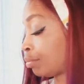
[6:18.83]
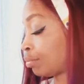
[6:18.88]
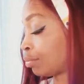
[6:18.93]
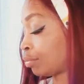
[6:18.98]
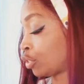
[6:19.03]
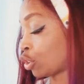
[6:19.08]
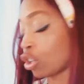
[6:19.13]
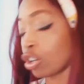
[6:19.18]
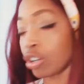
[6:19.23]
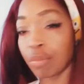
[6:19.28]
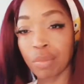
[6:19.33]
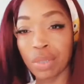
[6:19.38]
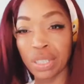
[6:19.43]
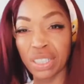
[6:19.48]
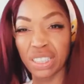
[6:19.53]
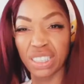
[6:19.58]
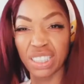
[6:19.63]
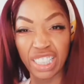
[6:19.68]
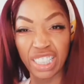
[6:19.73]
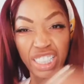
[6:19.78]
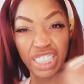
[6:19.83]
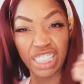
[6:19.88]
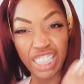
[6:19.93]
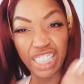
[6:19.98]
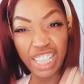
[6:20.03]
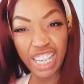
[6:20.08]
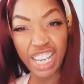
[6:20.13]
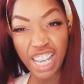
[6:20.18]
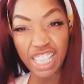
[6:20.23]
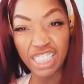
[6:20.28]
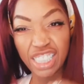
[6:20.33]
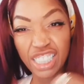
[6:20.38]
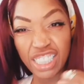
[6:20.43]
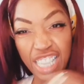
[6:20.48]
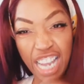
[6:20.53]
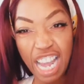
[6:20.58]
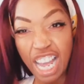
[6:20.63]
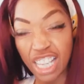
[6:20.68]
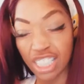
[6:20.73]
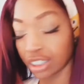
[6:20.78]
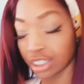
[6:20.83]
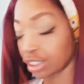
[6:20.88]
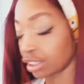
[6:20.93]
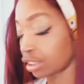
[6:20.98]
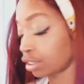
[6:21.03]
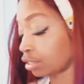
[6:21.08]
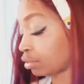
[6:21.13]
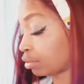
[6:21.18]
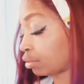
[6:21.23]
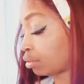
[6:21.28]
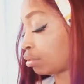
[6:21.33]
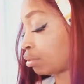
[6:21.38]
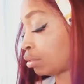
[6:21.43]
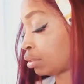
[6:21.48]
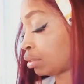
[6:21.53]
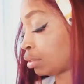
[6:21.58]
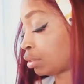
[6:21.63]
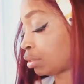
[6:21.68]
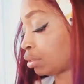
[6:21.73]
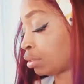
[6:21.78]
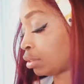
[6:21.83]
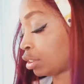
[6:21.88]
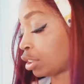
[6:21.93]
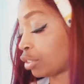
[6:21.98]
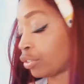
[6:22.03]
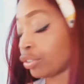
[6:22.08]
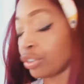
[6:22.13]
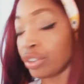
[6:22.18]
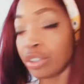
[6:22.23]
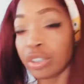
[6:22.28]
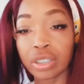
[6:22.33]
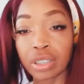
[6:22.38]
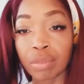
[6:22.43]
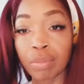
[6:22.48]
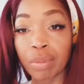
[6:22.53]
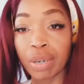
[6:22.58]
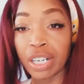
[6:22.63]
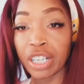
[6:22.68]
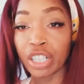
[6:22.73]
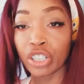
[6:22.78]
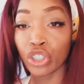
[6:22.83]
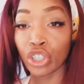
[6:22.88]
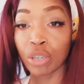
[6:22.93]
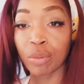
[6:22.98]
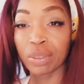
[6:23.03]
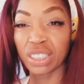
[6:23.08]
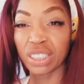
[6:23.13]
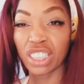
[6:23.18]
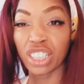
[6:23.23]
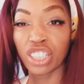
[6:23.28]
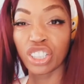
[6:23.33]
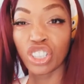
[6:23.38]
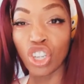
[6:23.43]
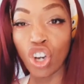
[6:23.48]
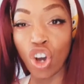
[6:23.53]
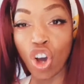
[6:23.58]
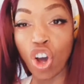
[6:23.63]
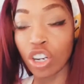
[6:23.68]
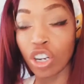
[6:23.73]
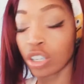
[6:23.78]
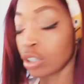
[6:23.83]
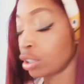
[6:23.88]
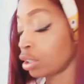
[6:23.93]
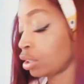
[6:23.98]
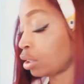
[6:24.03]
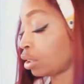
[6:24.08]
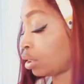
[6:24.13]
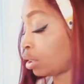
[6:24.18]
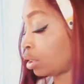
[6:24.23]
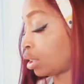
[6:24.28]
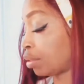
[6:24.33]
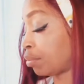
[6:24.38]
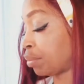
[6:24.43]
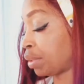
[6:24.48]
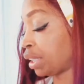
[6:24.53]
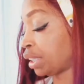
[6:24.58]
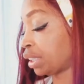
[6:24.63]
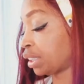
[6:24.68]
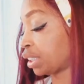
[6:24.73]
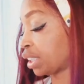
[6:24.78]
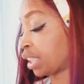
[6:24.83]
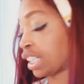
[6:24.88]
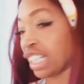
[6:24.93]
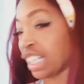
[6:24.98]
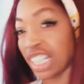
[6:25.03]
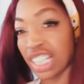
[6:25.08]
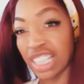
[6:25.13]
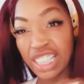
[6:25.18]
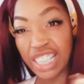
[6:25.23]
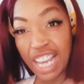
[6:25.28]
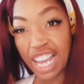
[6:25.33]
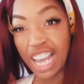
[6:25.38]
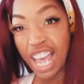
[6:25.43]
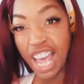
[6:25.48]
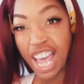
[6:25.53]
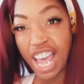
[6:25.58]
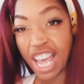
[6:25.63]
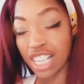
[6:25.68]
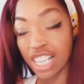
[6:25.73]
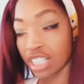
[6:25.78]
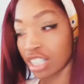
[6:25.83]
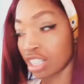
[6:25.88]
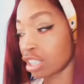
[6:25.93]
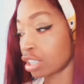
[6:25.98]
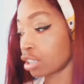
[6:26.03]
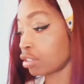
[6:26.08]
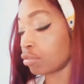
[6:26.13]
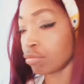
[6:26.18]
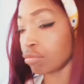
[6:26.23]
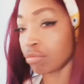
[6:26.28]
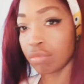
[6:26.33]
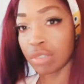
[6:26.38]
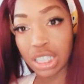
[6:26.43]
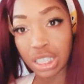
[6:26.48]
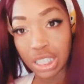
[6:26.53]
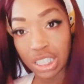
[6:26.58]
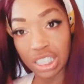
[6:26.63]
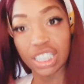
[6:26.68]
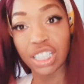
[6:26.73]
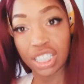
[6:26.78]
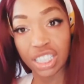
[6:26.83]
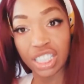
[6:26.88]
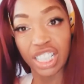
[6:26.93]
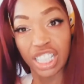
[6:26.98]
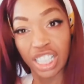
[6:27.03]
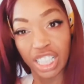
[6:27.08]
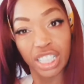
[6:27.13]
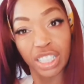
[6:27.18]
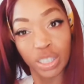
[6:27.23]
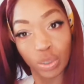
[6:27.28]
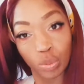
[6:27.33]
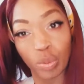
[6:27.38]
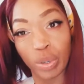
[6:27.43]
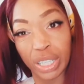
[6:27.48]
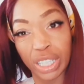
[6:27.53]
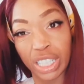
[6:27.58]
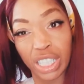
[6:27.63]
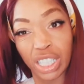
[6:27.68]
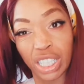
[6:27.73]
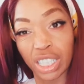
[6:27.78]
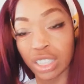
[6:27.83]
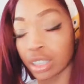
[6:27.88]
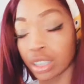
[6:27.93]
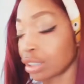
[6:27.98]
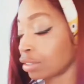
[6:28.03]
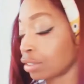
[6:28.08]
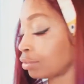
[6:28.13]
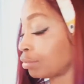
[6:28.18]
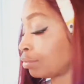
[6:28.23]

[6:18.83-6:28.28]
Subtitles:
Doch means like yes, yes. So if you hear somebody in German say doch, that means like yes. It is what it is.